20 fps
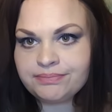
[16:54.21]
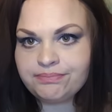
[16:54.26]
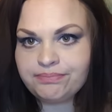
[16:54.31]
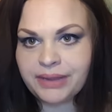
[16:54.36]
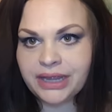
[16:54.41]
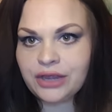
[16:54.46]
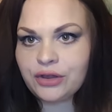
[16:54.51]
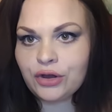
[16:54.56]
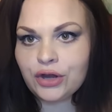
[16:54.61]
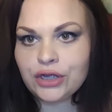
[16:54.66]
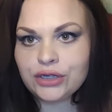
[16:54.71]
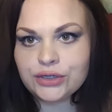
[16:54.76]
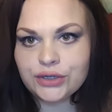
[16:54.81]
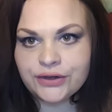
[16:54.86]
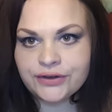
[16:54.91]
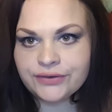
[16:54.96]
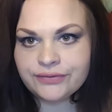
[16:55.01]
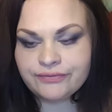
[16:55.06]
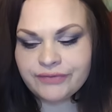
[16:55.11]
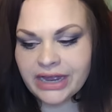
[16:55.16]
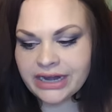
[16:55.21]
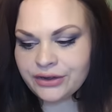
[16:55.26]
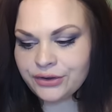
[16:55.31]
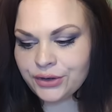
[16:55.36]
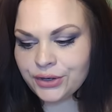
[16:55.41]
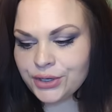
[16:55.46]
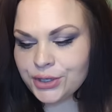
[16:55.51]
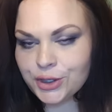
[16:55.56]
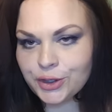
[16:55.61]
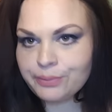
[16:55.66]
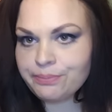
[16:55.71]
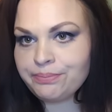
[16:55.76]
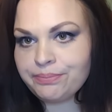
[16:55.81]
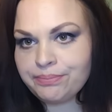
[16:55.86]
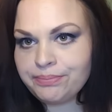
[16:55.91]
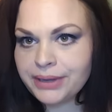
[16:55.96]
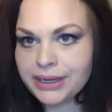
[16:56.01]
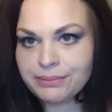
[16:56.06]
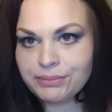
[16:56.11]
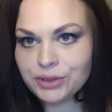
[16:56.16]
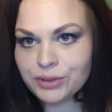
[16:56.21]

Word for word: big girl or fat girl or big